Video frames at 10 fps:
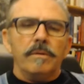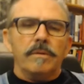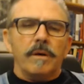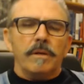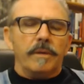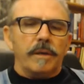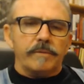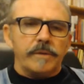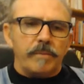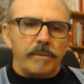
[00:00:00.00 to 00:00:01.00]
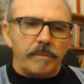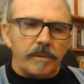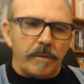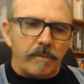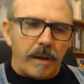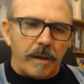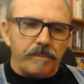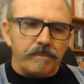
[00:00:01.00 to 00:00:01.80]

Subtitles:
God thing. I've seen people get round.